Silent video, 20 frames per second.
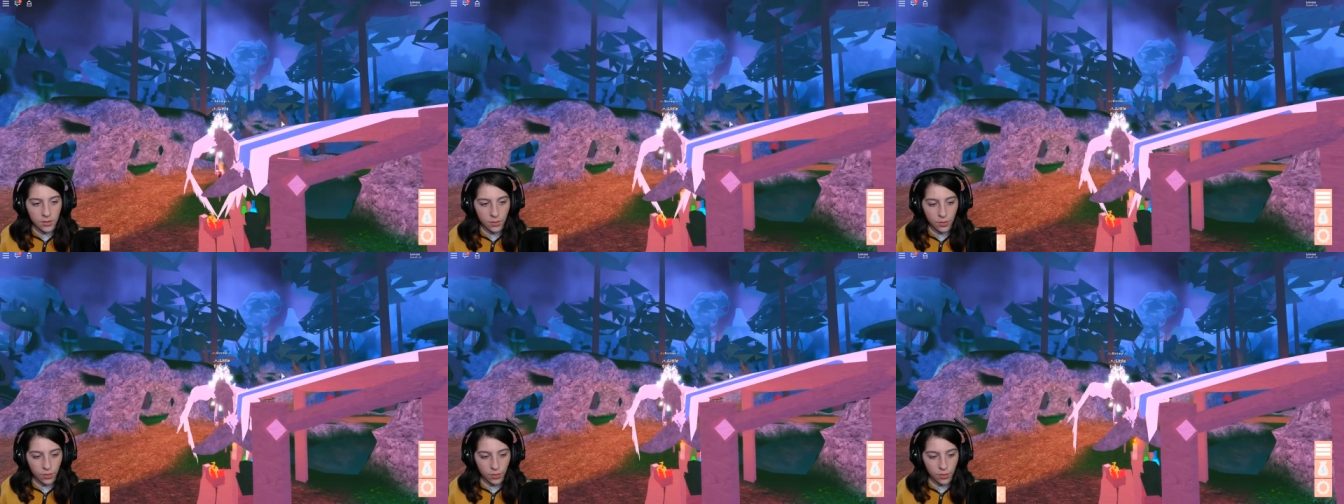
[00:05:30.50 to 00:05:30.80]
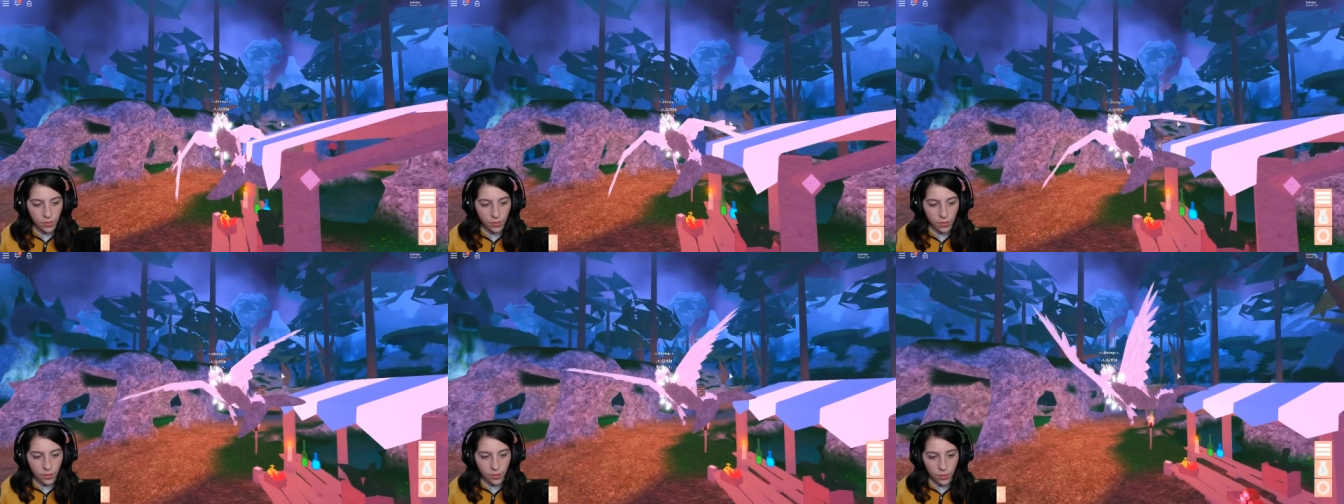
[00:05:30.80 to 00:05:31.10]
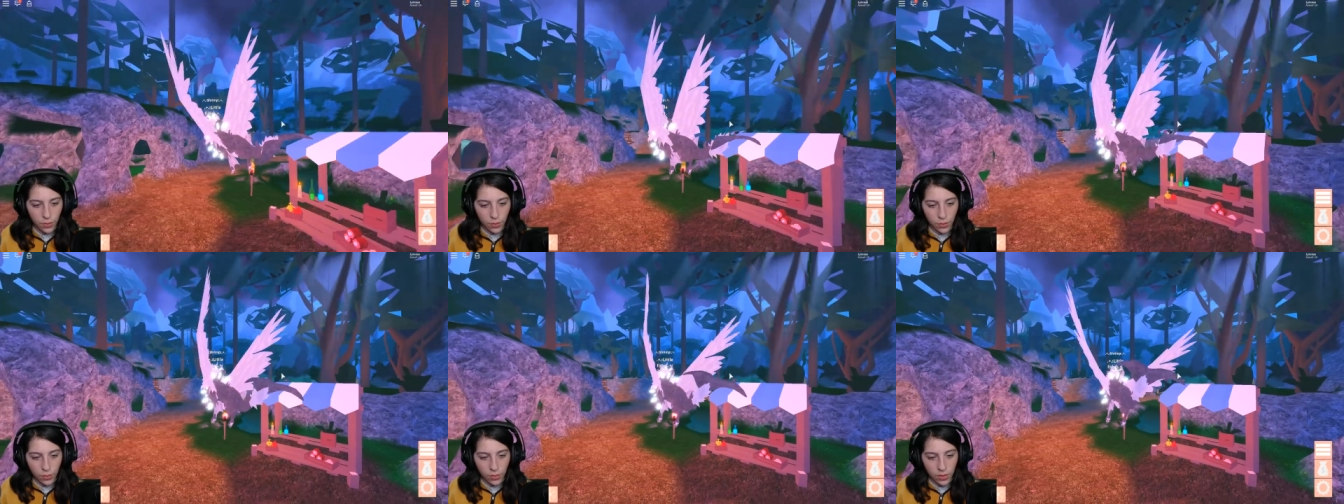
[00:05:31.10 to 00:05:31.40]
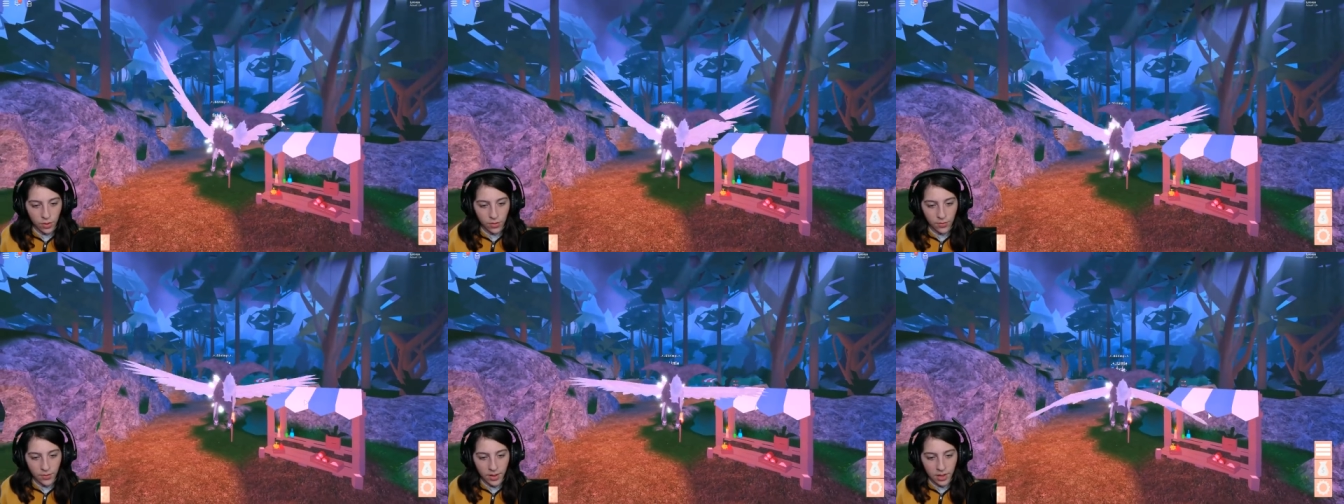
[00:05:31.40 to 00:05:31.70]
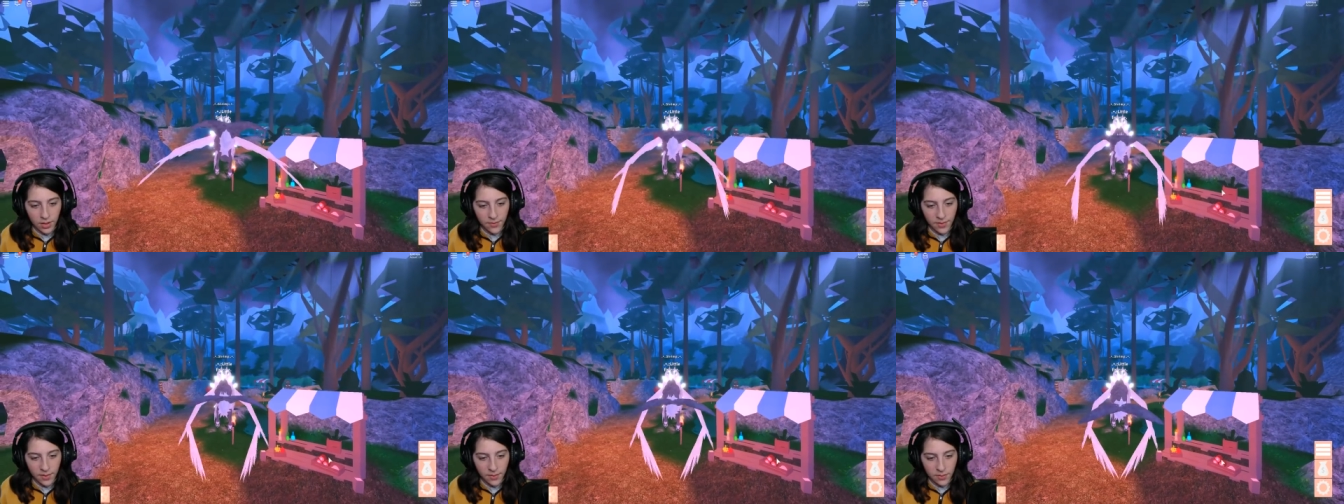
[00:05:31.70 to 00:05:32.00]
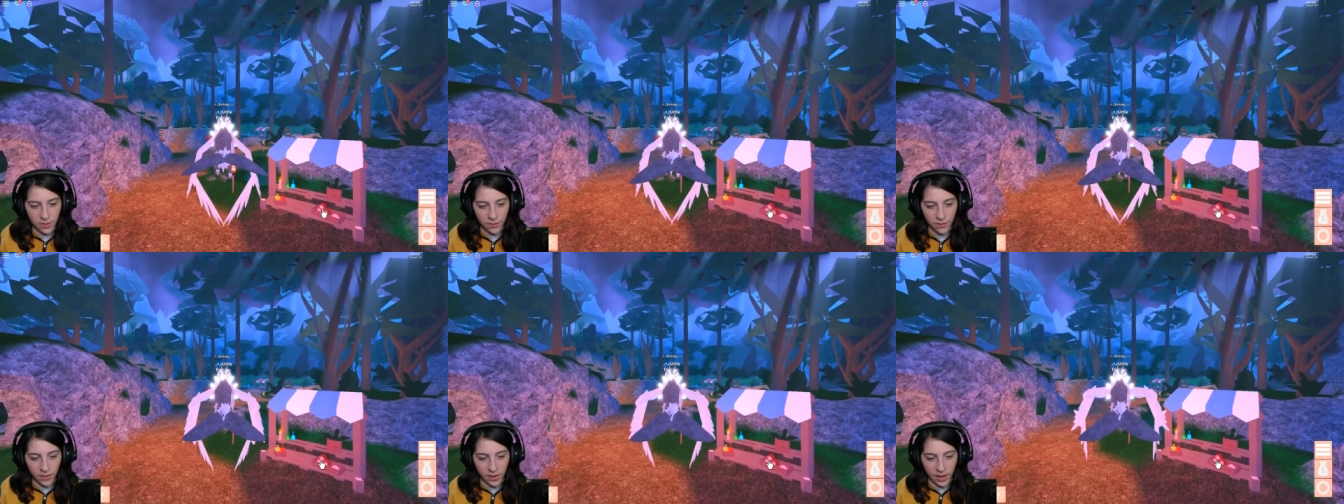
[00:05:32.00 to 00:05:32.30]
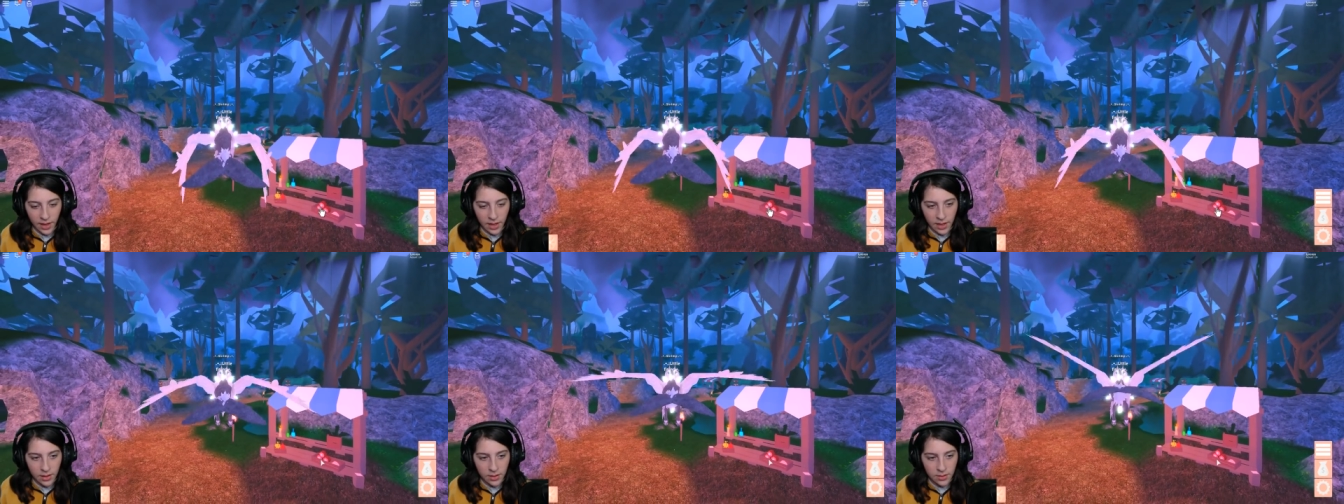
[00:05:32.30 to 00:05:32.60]
Ooh, ooh. Are we gonna be able to
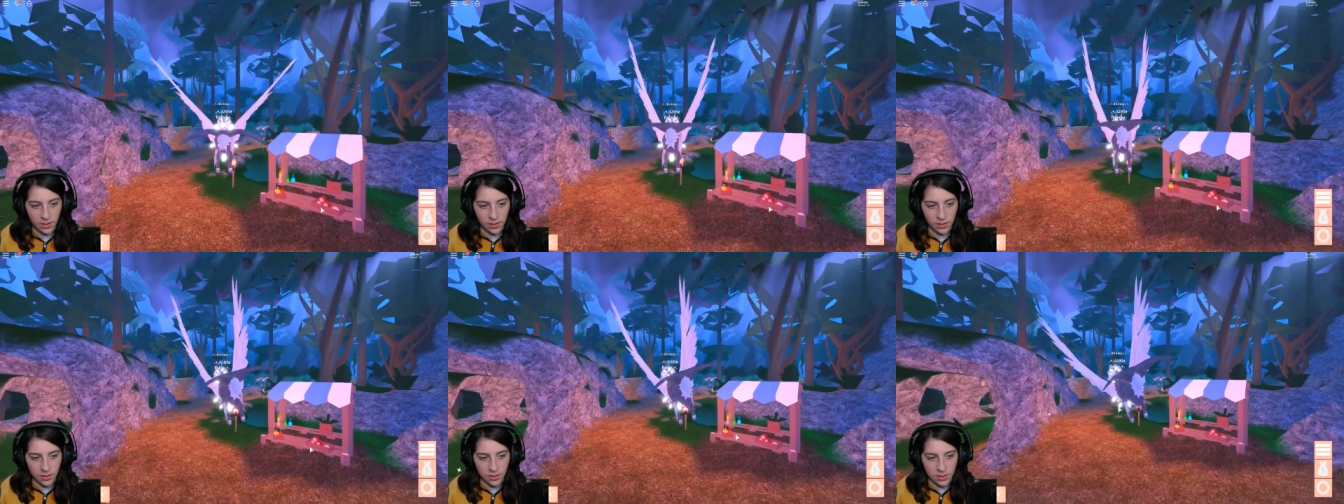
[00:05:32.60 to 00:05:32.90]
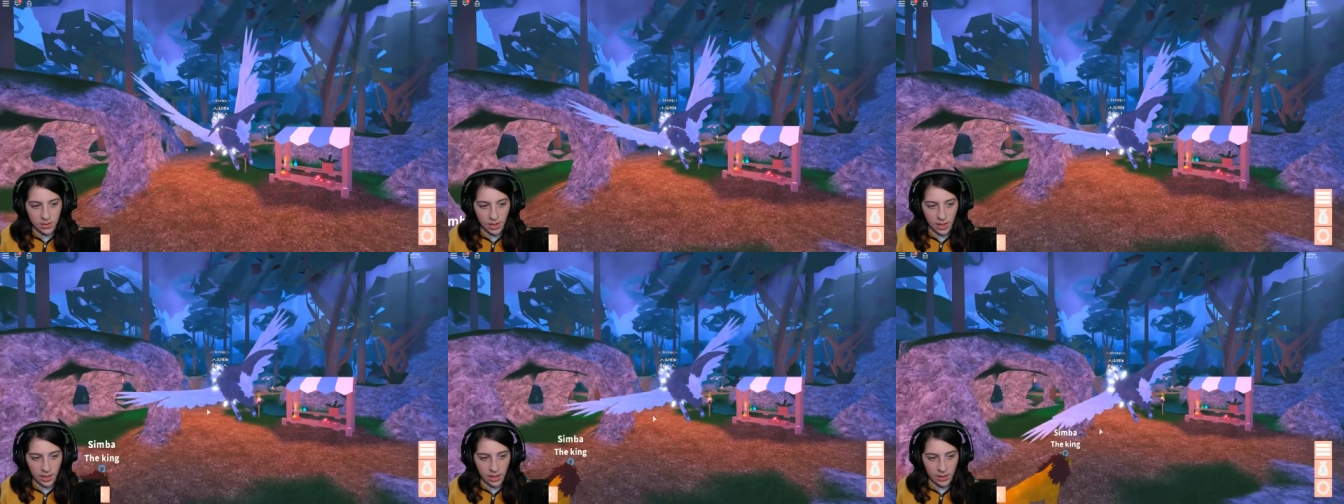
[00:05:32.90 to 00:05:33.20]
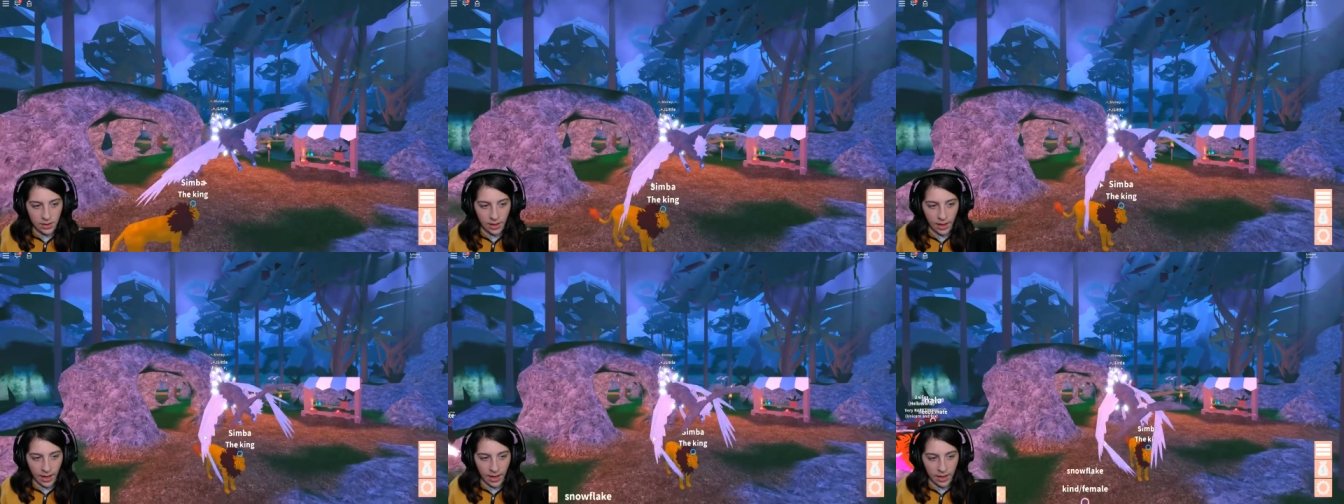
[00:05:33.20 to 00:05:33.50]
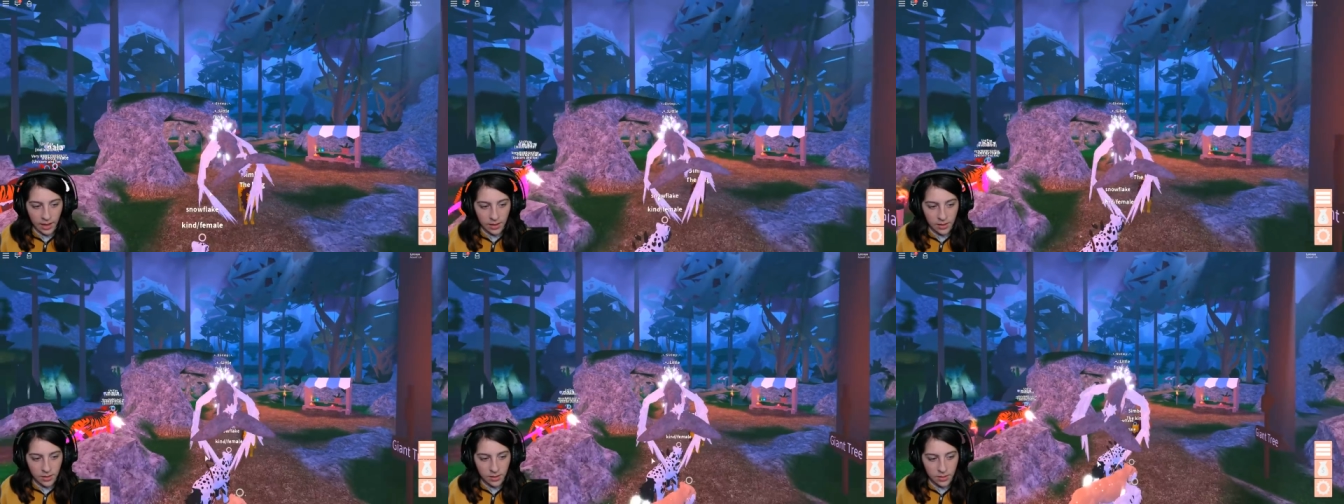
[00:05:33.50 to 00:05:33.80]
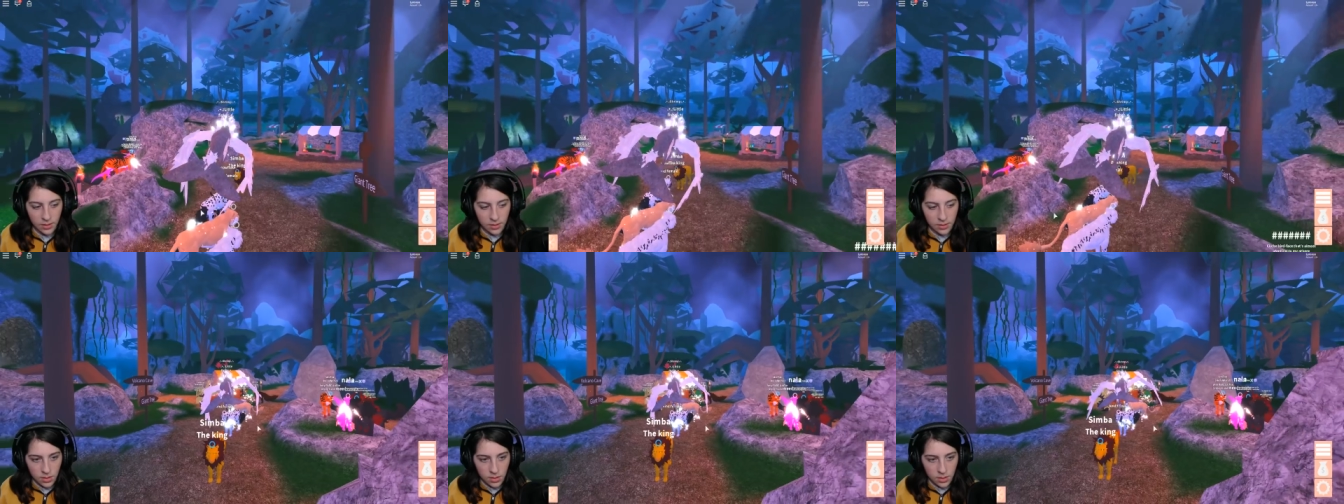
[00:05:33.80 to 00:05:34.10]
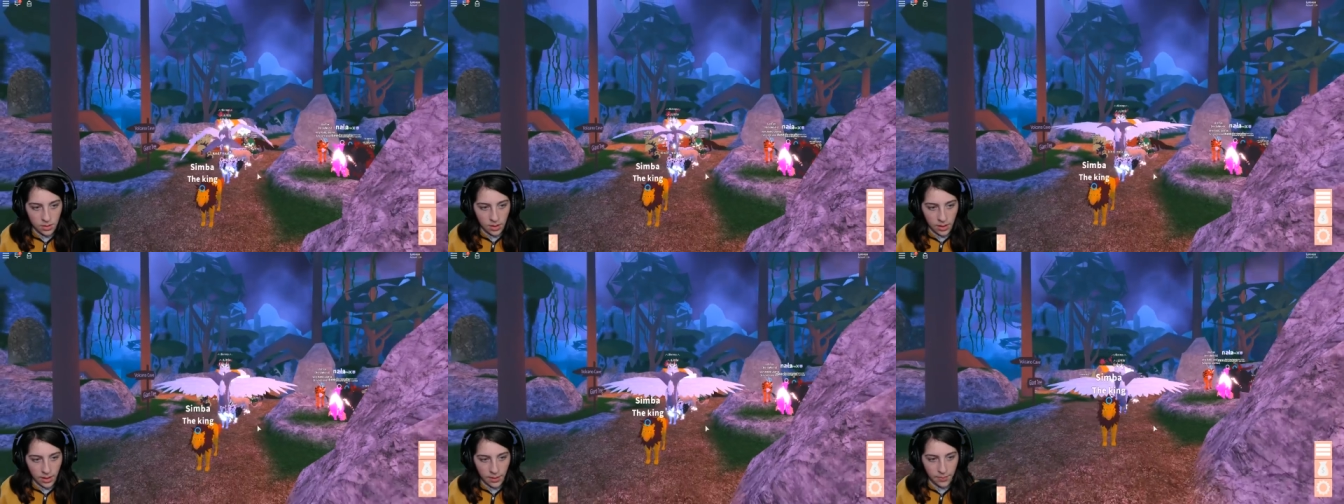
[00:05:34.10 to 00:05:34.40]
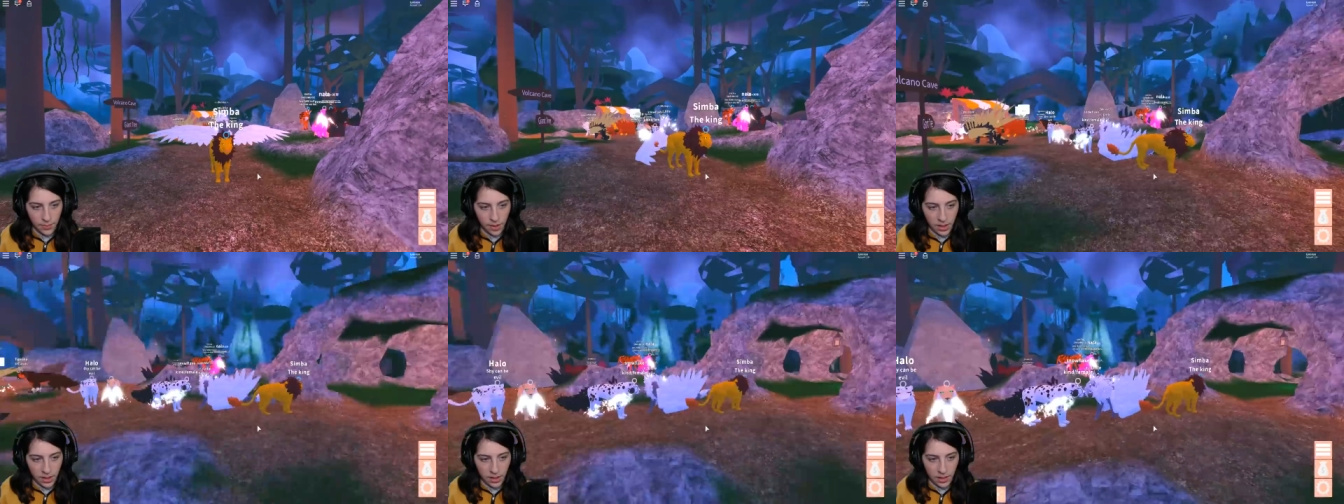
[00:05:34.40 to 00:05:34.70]
fly? Take that. Did I
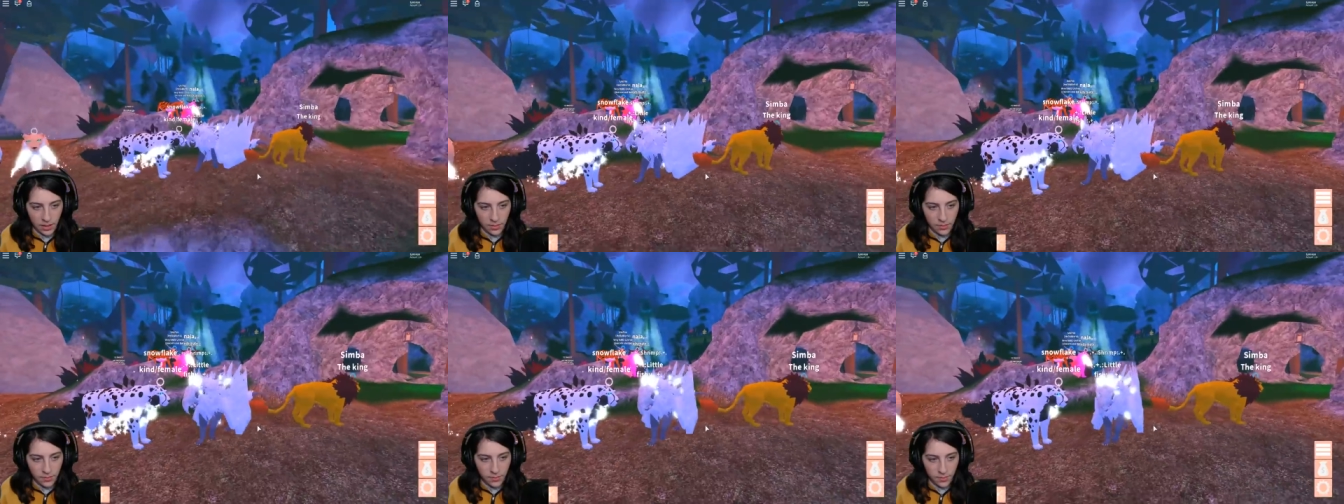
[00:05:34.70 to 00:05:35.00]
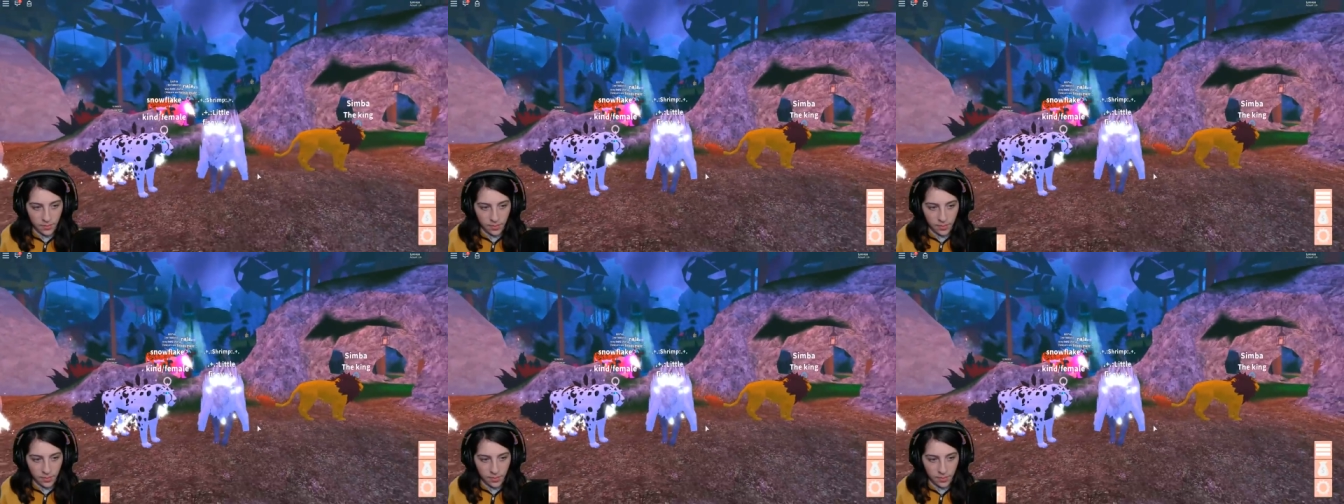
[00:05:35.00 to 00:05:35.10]
pick it up?